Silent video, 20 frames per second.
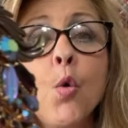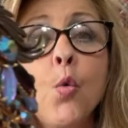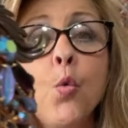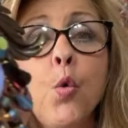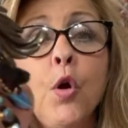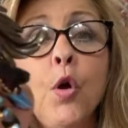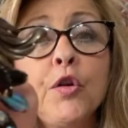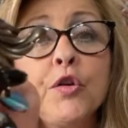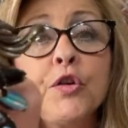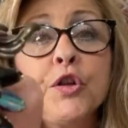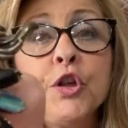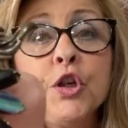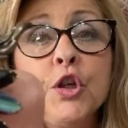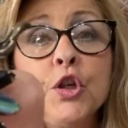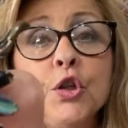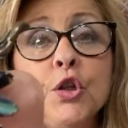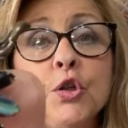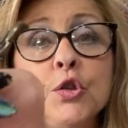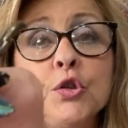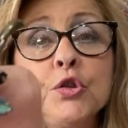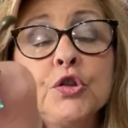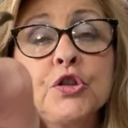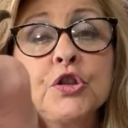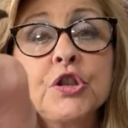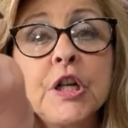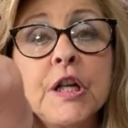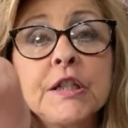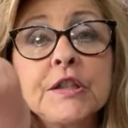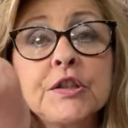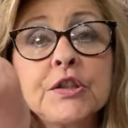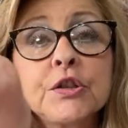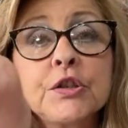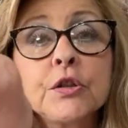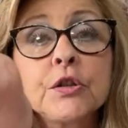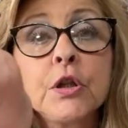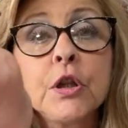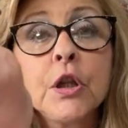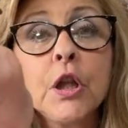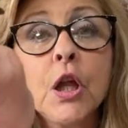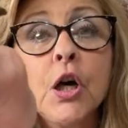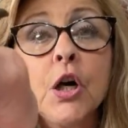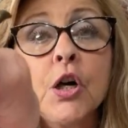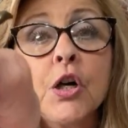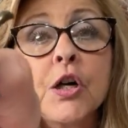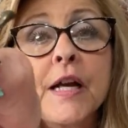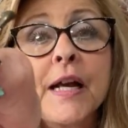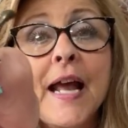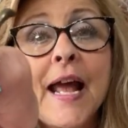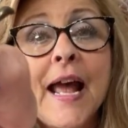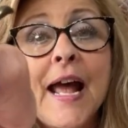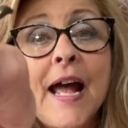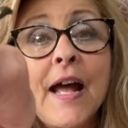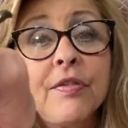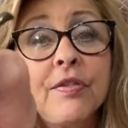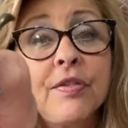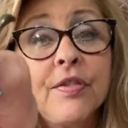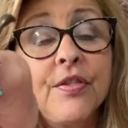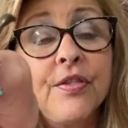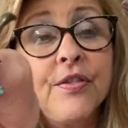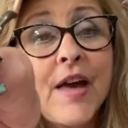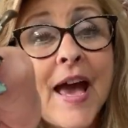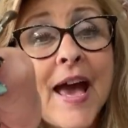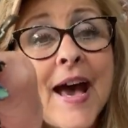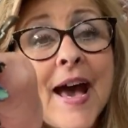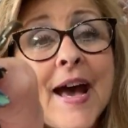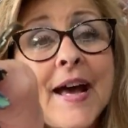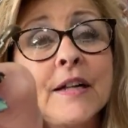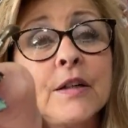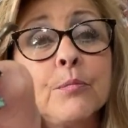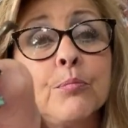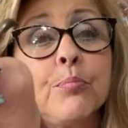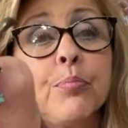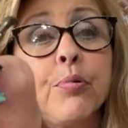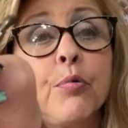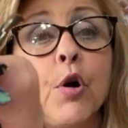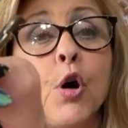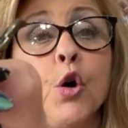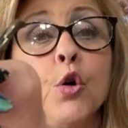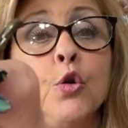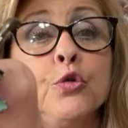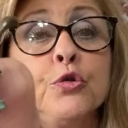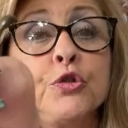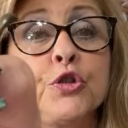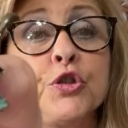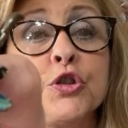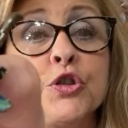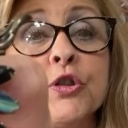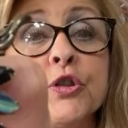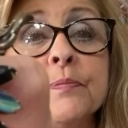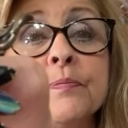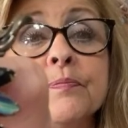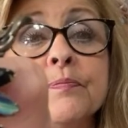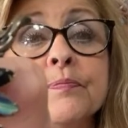Will you just look at that brooch?